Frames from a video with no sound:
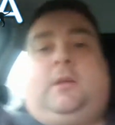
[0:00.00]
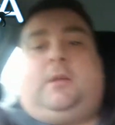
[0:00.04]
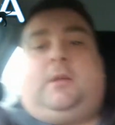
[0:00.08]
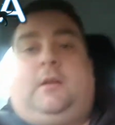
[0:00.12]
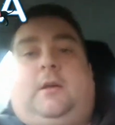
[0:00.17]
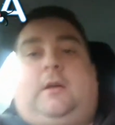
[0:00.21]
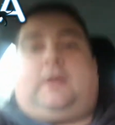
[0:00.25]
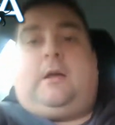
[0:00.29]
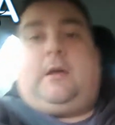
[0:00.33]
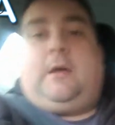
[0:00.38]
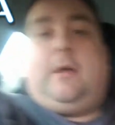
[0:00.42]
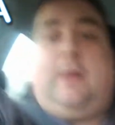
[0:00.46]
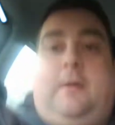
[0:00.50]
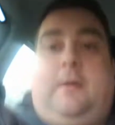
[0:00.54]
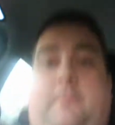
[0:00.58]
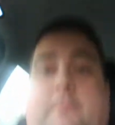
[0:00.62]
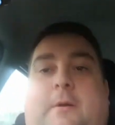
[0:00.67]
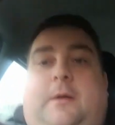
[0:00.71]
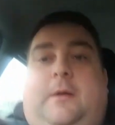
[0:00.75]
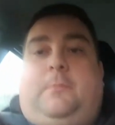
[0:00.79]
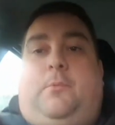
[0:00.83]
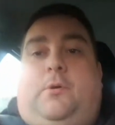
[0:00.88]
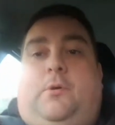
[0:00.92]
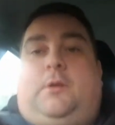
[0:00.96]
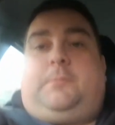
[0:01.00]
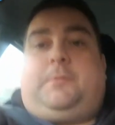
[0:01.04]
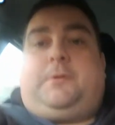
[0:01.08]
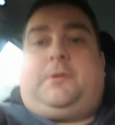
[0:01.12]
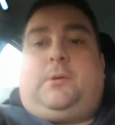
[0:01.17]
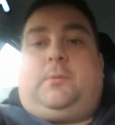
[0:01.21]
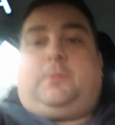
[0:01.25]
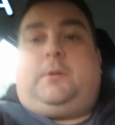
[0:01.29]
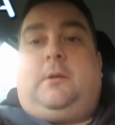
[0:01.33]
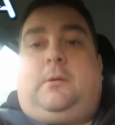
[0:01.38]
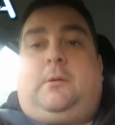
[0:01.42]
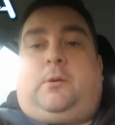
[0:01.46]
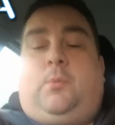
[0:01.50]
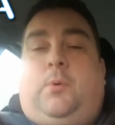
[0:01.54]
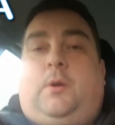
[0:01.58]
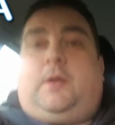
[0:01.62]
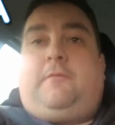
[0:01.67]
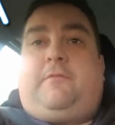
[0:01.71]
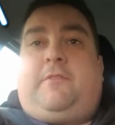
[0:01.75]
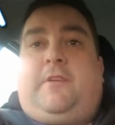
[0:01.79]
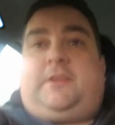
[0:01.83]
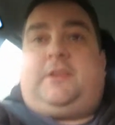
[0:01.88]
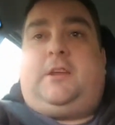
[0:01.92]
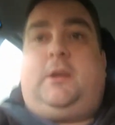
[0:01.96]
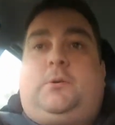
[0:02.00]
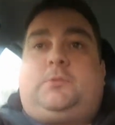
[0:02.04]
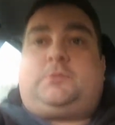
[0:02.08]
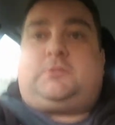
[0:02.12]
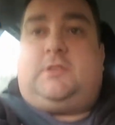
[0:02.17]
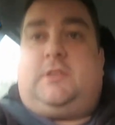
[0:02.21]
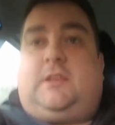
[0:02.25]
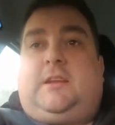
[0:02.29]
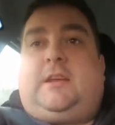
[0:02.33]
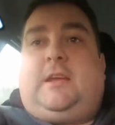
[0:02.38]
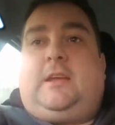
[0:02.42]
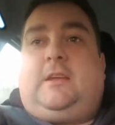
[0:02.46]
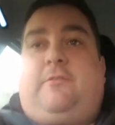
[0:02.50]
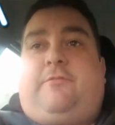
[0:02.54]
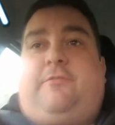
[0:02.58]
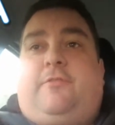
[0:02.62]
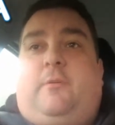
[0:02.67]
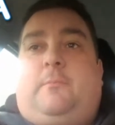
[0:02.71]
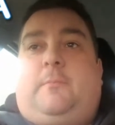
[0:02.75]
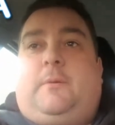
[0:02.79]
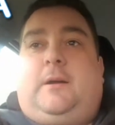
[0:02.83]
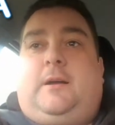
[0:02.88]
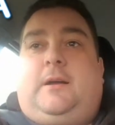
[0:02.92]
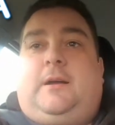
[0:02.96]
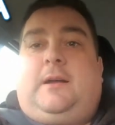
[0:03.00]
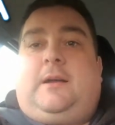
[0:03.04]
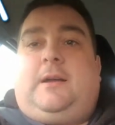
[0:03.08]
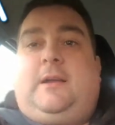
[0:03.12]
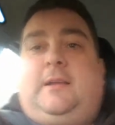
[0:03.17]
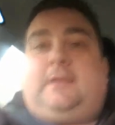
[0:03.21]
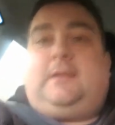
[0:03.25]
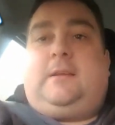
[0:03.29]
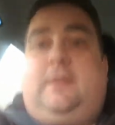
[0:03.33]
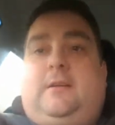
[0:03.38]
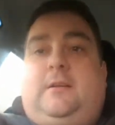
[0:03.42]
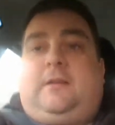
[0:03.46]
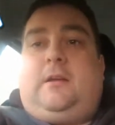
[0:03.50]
I'm going to be doing a quick video today for my